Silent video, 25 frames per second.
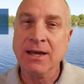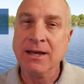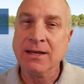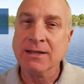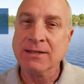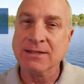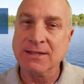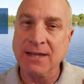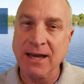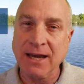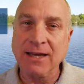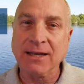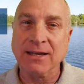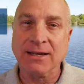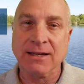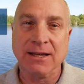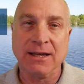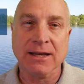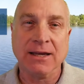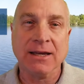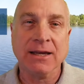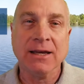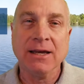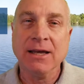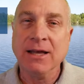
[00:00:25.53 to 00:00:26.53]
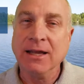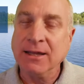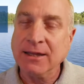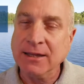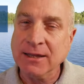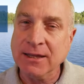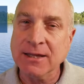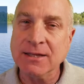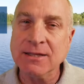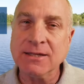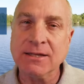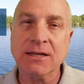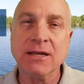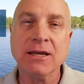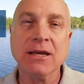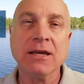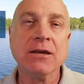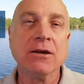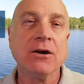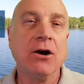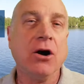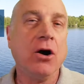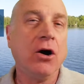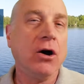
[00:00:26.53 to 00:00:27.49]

Secondly, listening